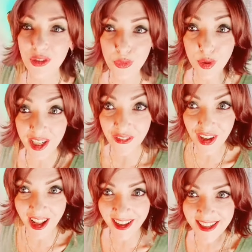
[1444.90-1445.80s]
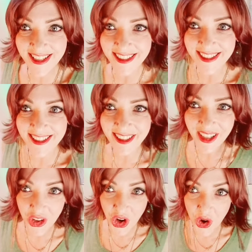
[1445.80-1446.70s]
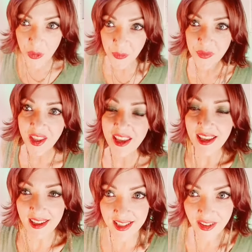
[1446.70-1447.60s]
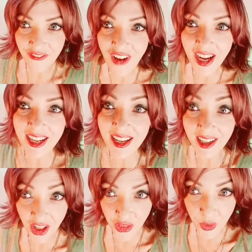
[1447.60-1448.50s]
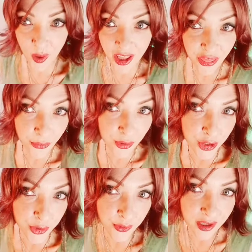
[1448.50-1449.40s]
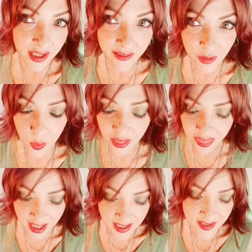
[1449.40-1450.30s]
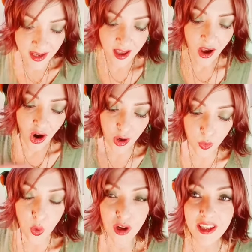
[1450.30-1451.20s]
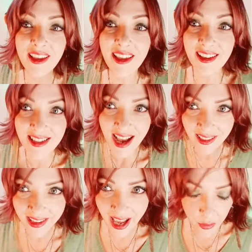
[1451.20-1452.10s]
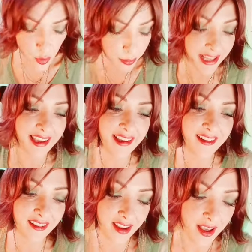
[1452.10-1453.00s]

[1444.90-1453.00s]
through a different exit, you know? It's finding another way through, even when things aren't working exactly how you planned.